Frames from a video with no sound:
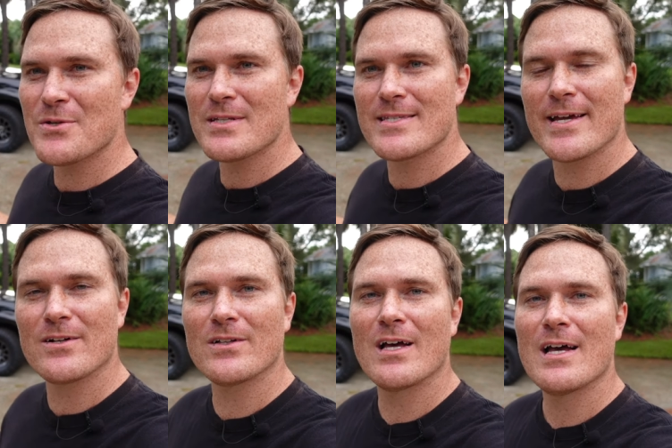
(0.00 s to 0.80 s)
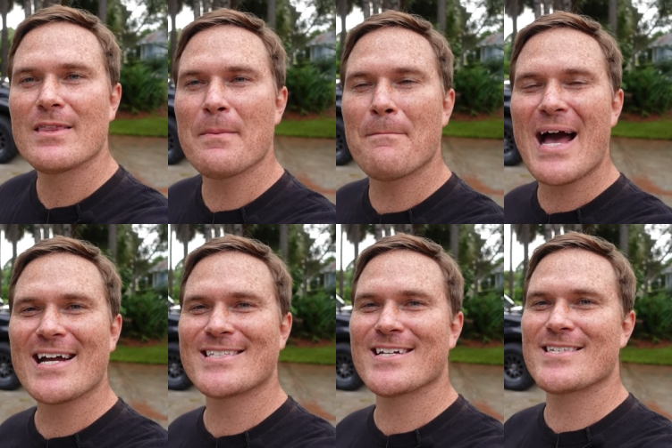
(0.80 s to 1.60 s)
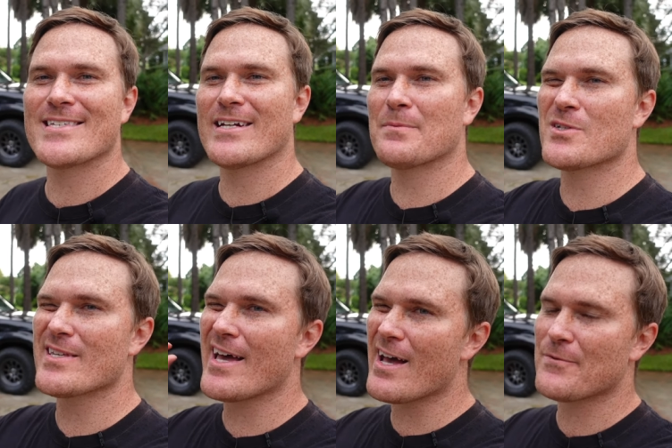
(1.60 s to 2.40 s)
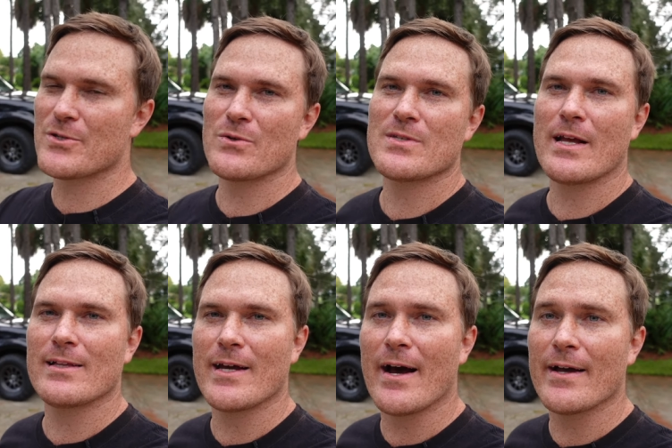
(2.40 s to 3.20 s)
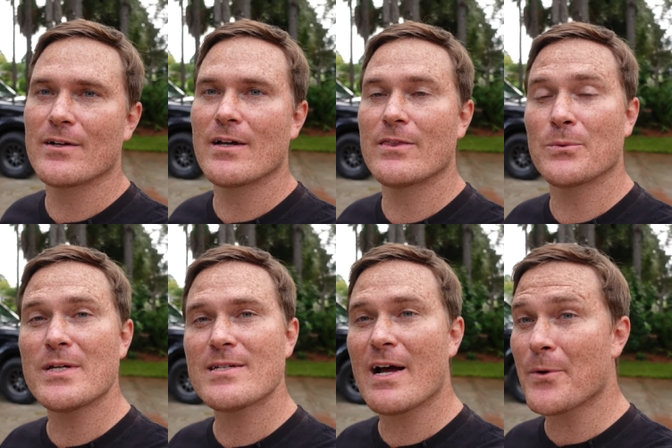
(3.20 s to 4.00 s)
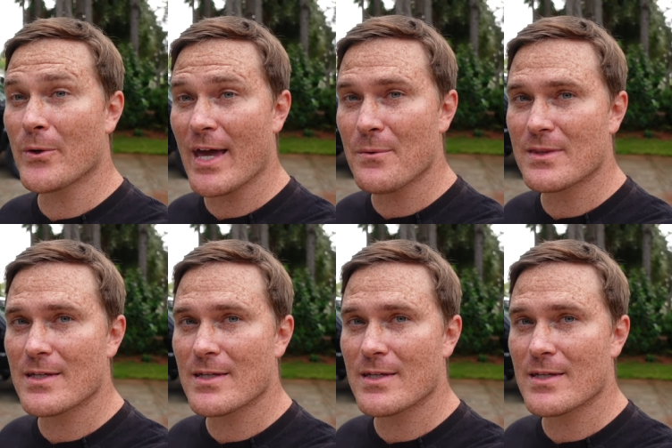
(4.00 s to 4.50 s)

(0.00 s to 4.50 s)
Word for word: you can tell, the back does sit up just ever so slightly higher. And the reason I'm okay with